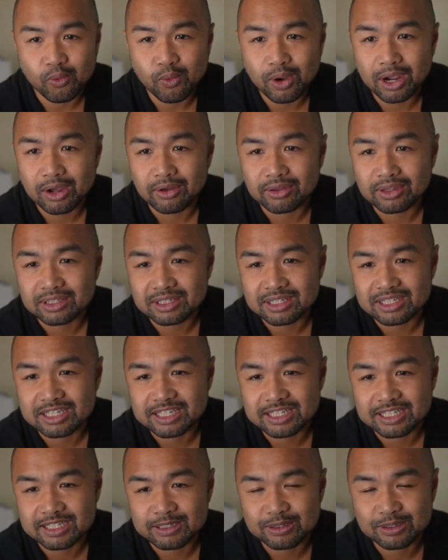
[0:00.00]
wow, this is
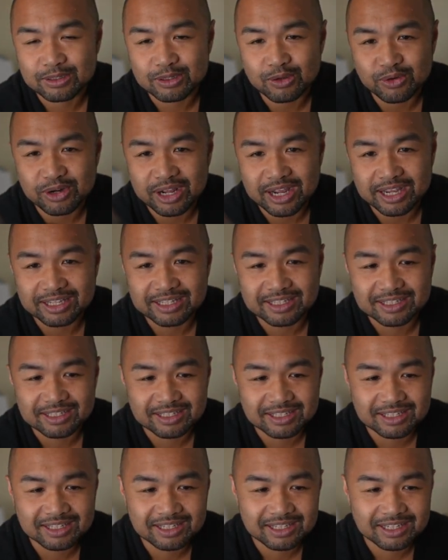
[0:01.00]
so
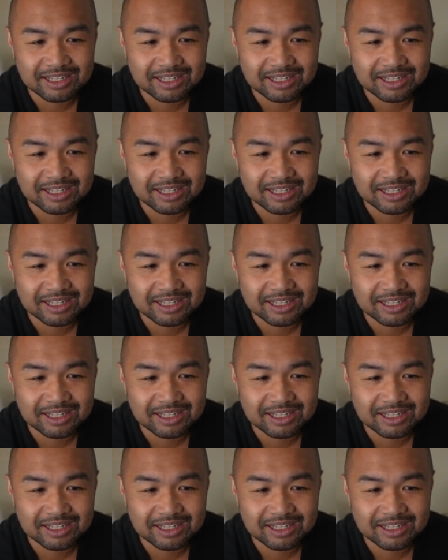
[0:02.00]
nice.